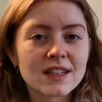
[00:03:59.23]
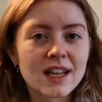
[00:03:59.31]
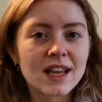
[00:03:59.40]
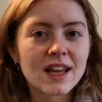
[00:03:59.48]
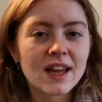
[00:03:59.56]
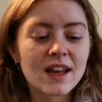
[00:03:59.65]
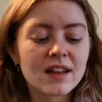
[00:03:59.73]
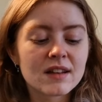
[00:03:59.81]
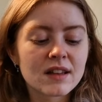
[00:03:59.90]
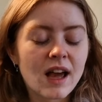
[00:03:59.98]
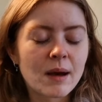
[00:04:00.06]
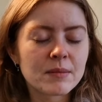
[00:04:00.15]
knit it,
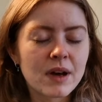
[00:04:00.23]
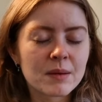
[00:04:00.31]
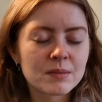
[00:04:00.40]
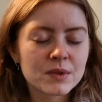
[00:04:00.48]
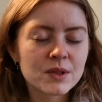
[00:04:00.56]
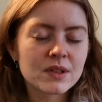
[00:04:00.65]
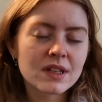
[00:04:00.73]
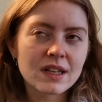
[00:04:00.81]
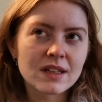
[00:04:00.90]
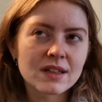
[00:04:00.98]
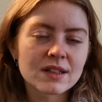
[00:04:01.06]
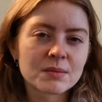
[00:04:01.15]
I'm doing
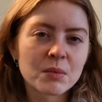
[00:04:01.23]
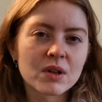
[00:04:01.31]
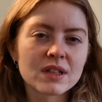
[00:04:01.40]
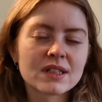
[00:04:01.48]
like the smaller